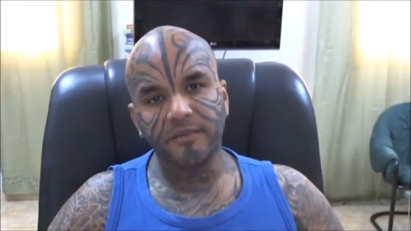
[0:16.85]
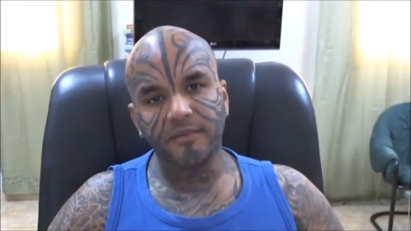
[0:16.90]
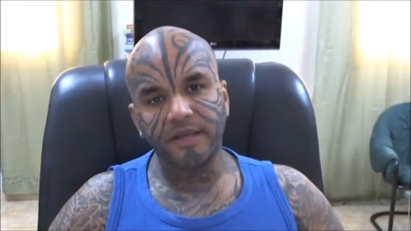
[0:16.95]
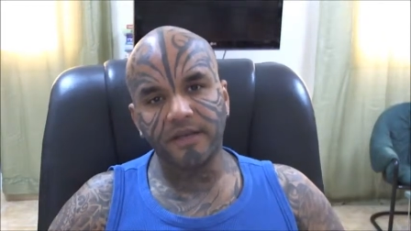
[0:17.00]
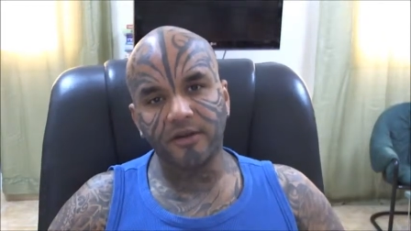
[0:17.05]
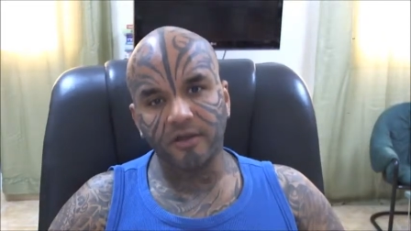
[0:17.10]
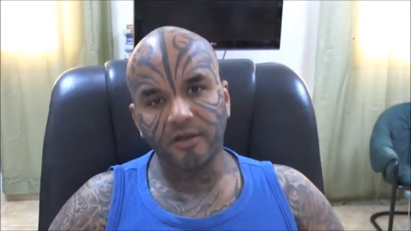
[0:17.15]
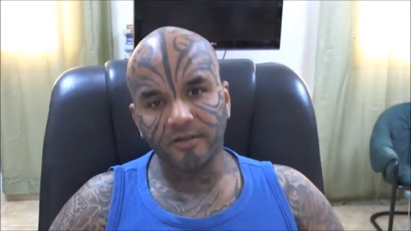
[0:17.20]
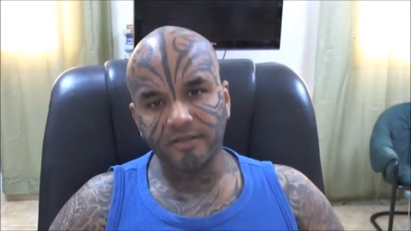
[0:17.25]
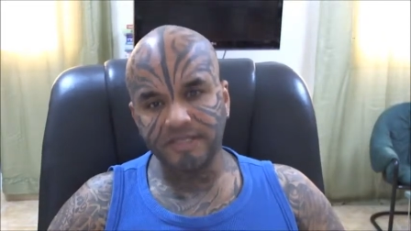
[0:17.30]

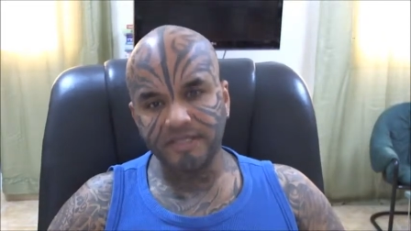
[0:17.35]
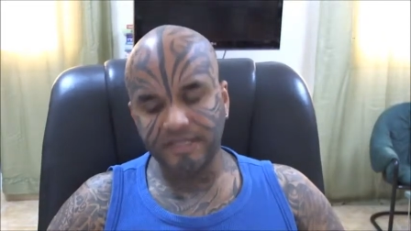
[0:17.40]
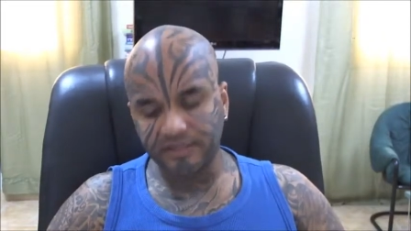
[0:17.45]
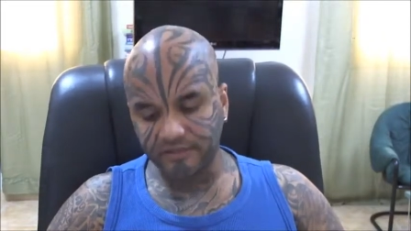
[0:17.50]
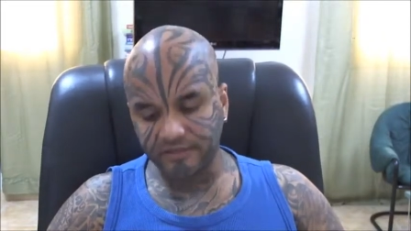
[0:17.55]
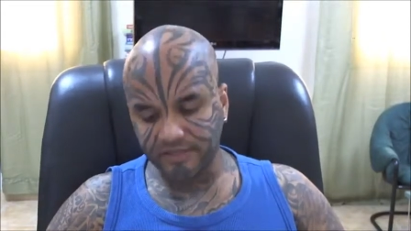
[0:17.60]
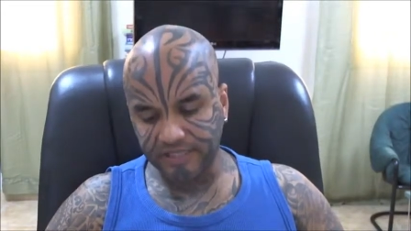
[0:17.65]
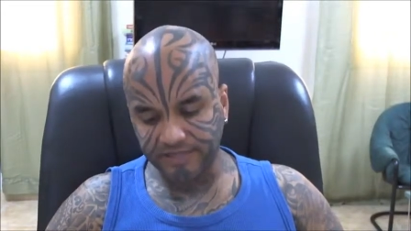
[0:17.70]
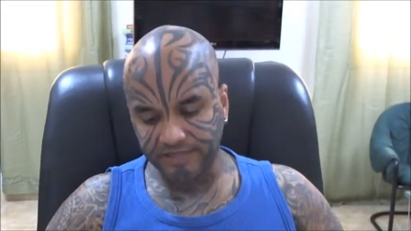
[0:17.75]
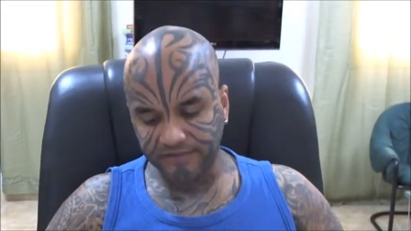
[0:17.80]
and Loy
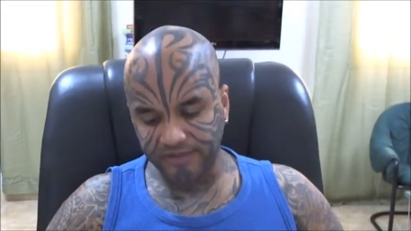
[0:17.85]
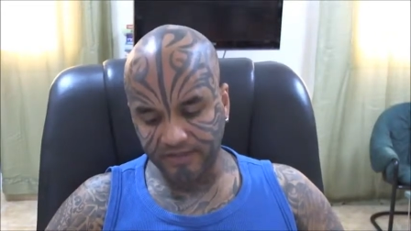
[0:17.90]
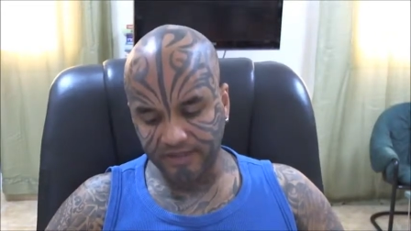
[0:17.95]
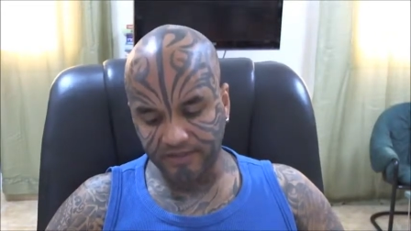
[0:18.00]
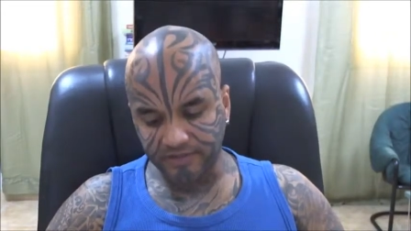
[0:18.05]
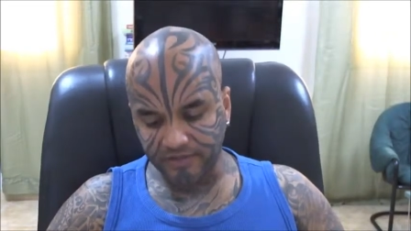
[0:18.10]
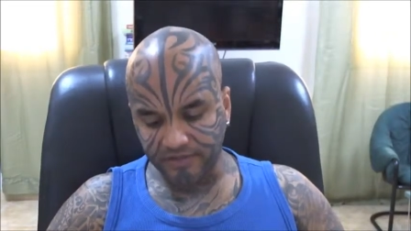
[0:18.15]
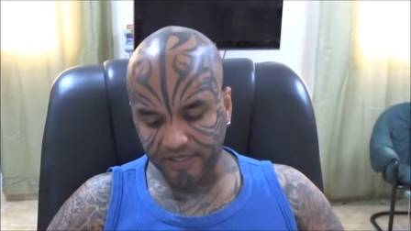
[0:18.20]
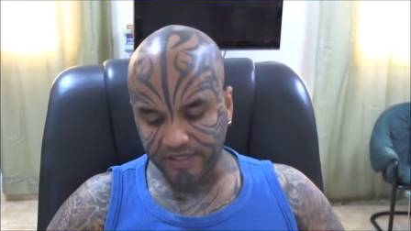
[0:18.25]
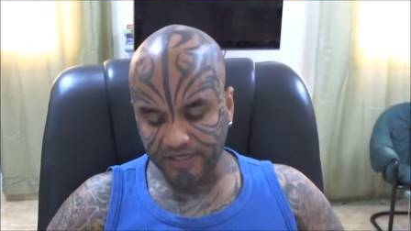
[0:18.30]
Machedo TV.
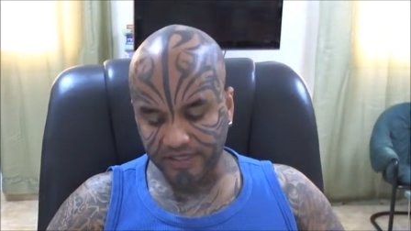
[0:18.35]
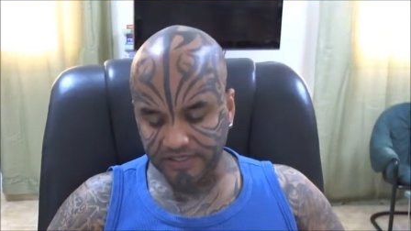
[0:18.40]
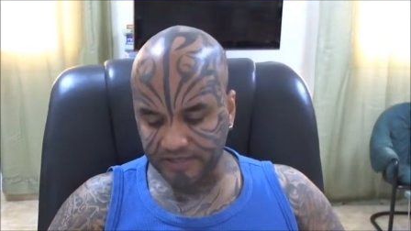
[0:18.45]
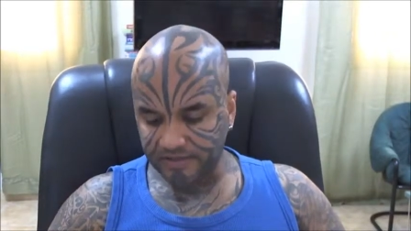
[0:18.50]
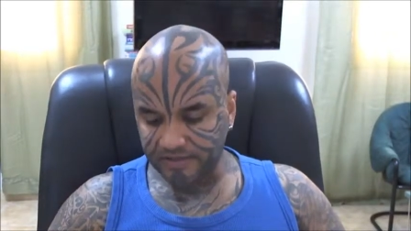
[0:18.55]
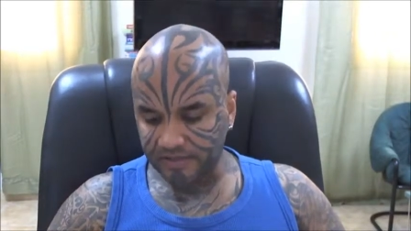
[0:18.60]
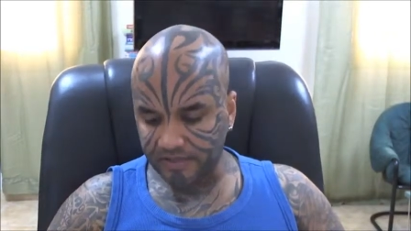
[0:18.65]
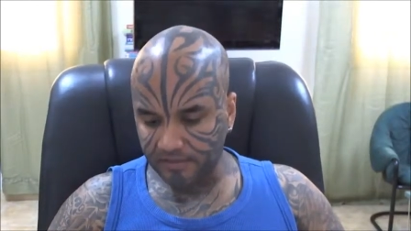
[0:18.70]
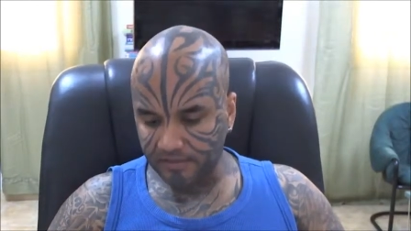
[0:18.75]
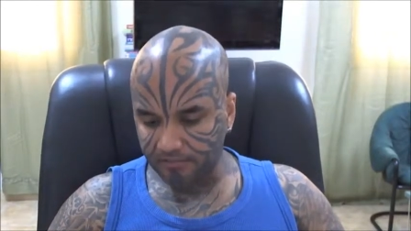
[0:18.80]

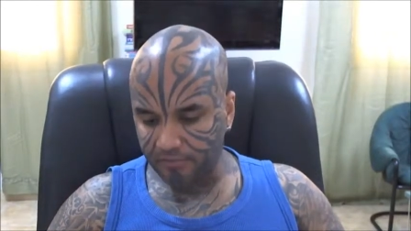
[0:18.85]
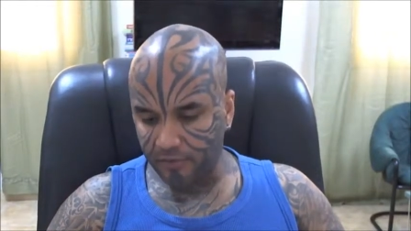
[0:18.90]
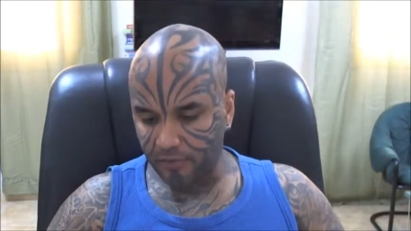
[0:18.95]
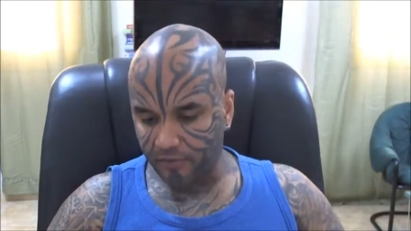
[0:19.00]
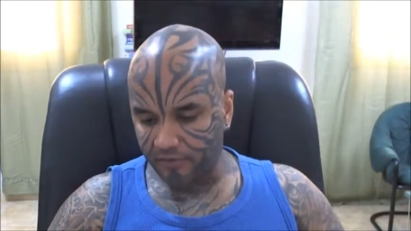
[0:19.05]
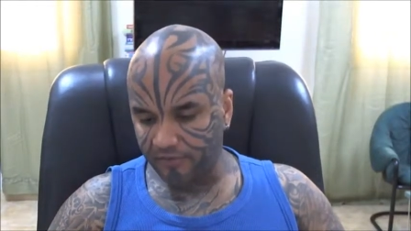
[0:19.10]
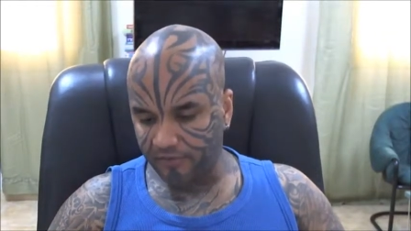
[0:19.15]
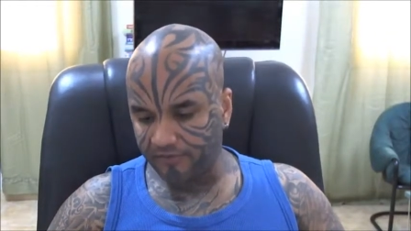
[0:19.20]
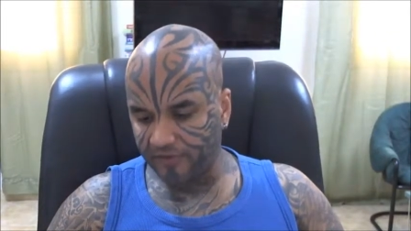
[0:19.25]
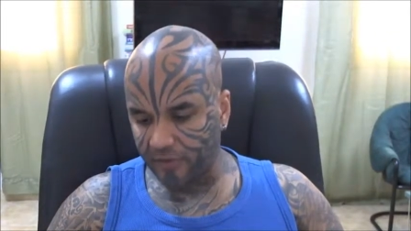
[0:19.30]
Today's
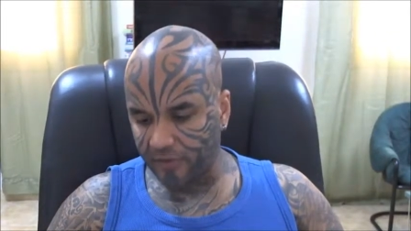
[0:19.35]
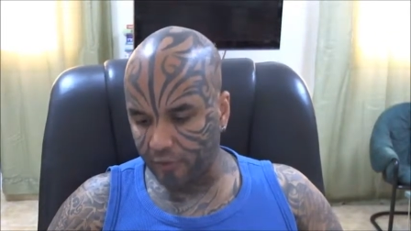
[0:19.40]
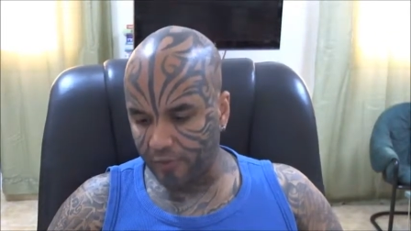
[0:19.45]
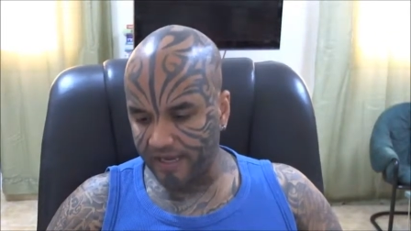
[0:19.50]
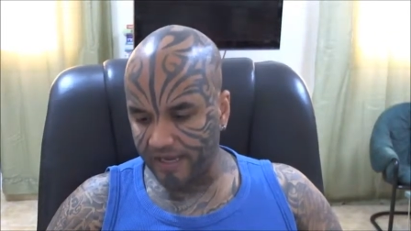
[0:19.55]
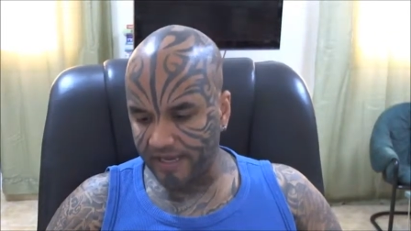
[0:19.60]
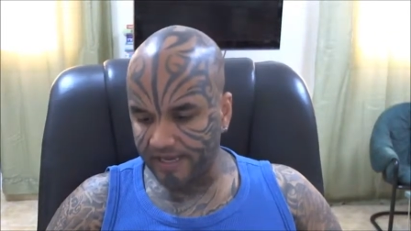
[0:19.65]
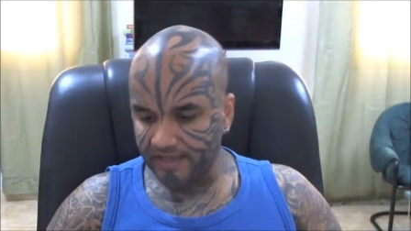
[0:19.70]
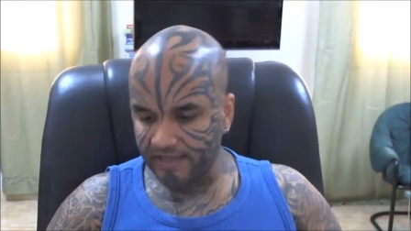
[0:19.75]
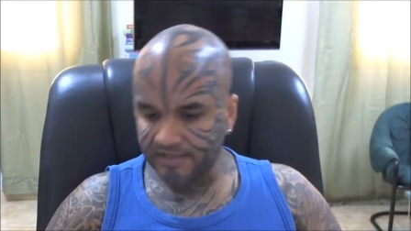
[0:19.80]
book review
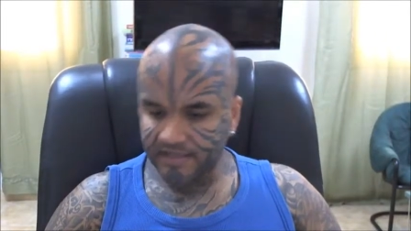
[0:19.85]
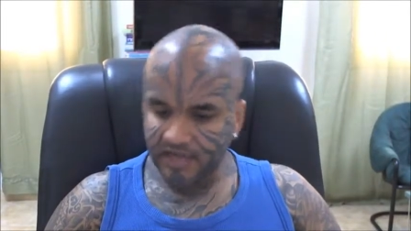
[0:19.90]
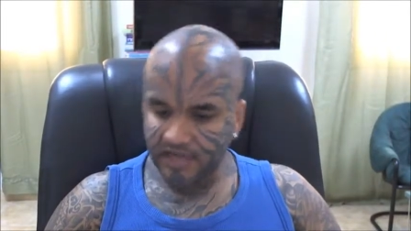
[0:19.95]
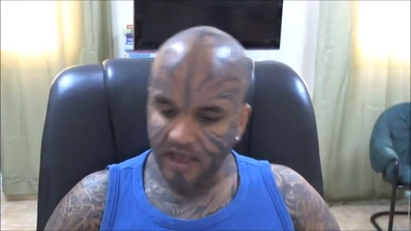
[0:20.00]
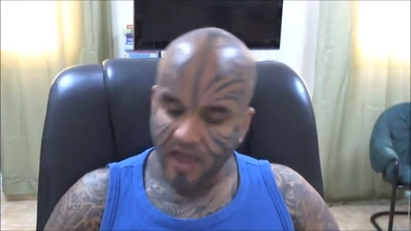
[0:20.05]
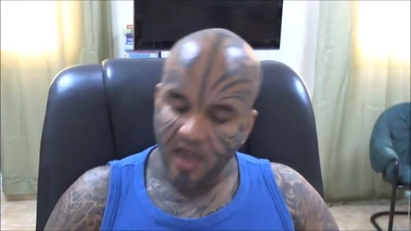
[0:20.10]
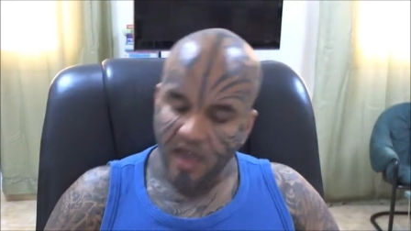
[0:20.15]
is